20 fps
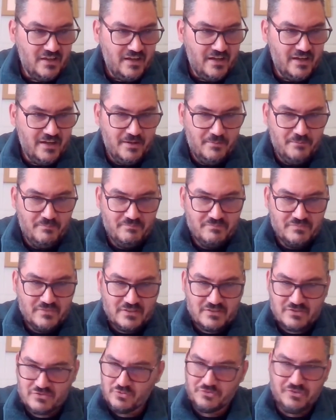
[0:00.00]

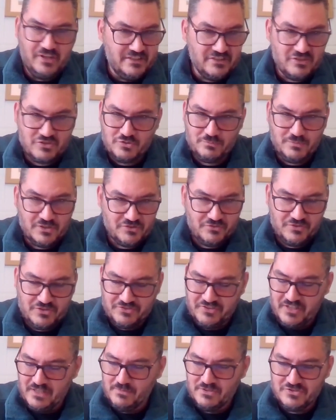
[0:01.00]
So thank you so much for your time.